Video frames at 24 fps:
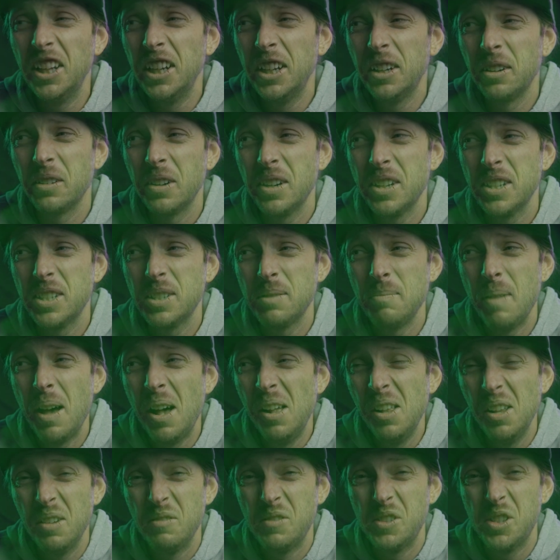lingering
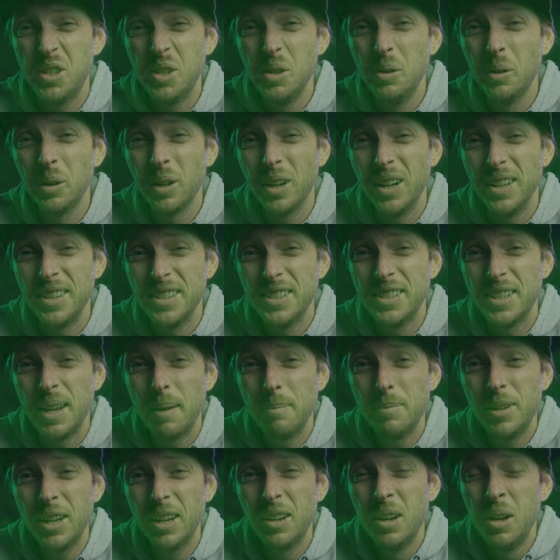smell of sewer and
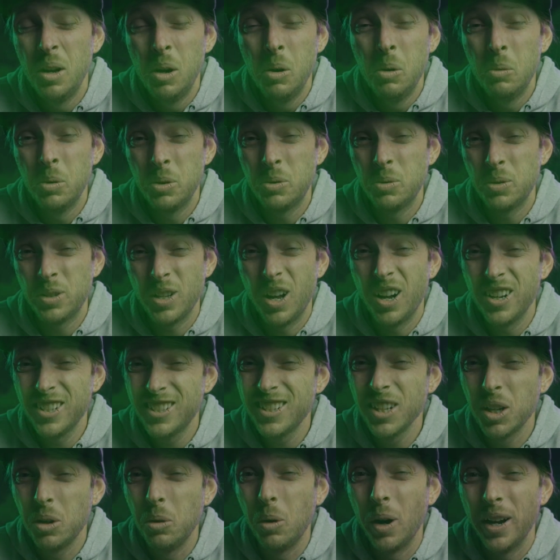septic, which was
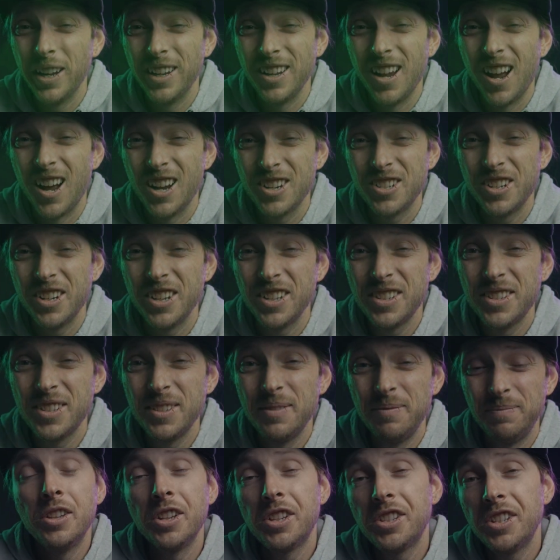honestly quite nauseous.
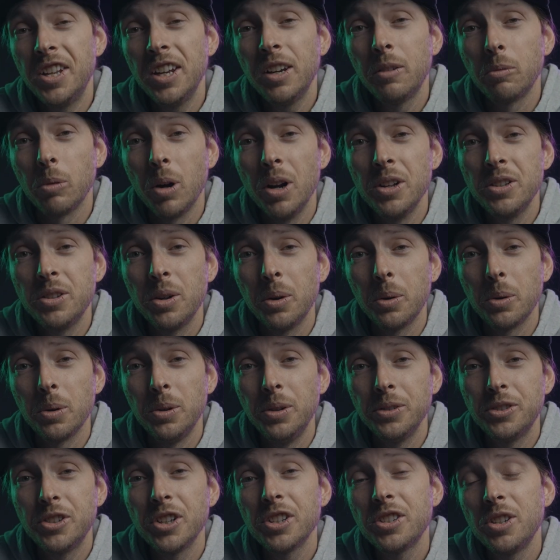The stink run
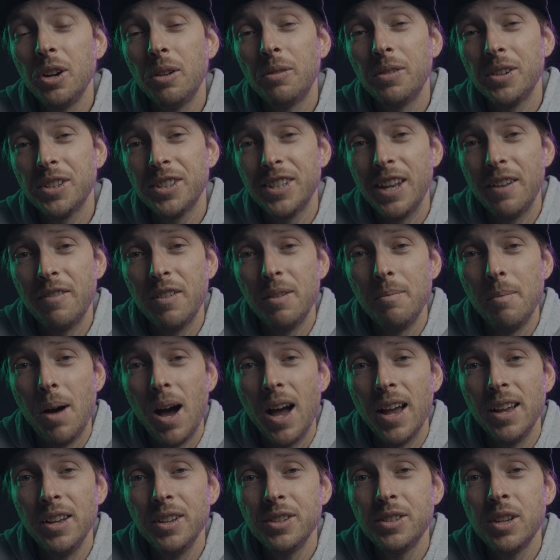totaled just over 7
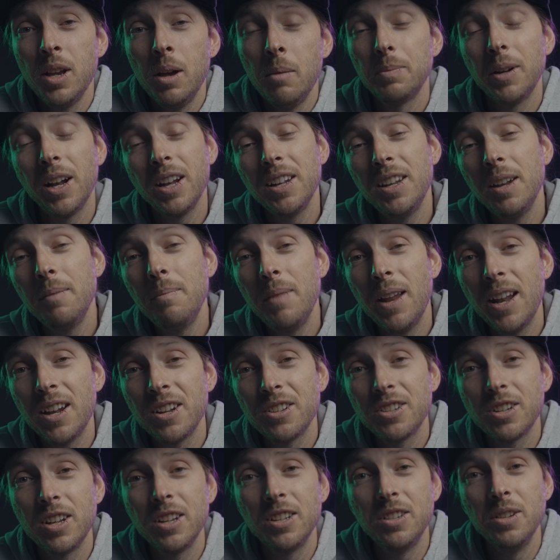miles, but I did
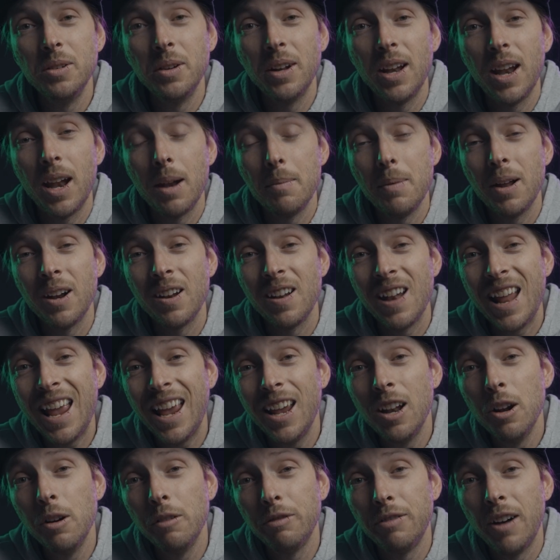manage to do it at about an
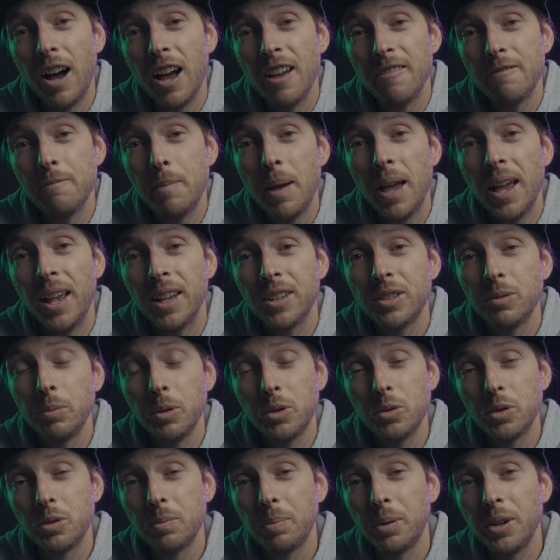8:05 pace,
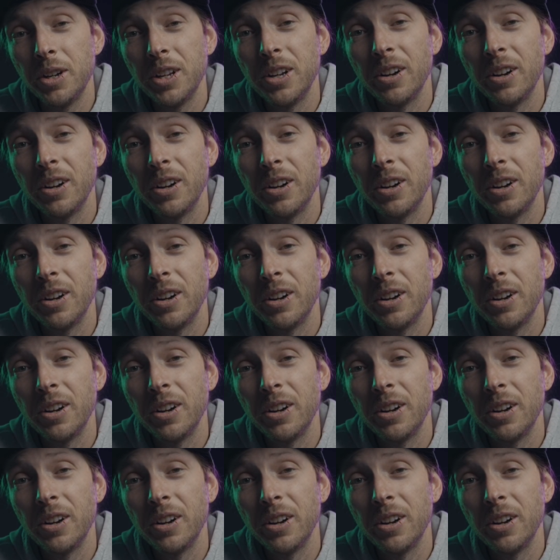which was pretty